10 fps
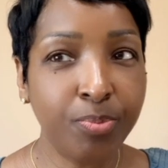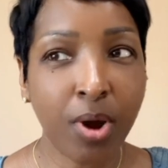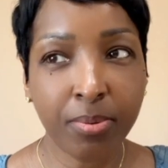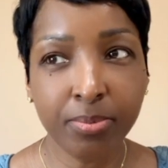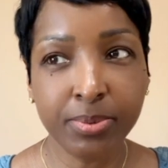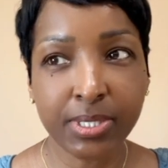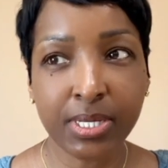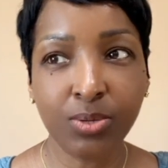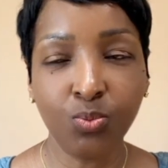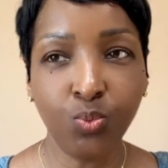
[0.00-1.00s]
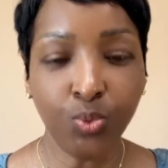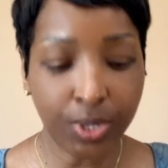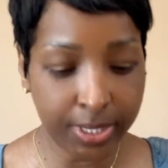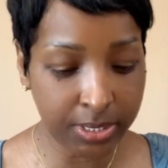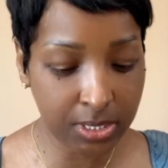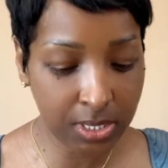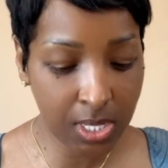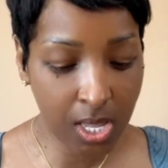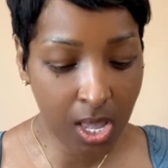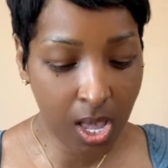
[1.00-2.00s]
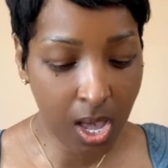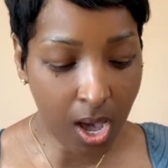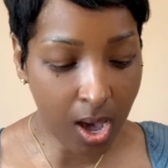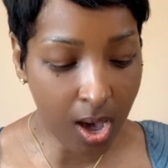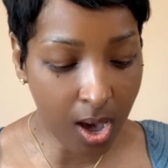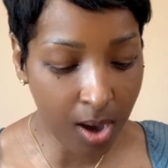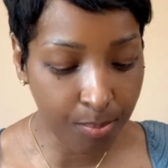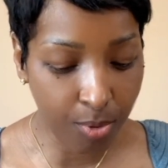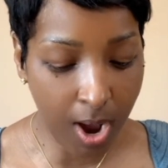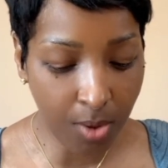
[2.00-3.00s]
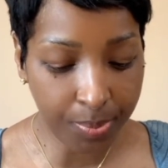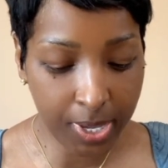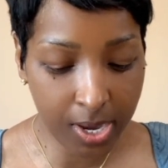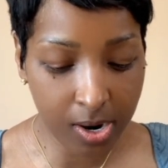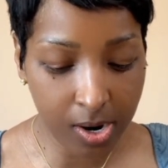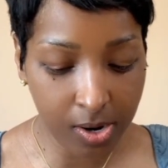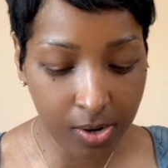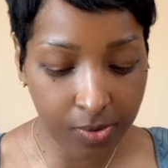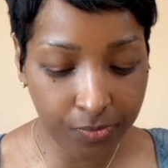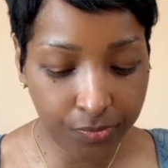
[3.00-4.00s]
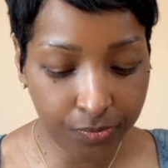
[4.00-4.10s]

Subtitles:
probably want a brown pair of,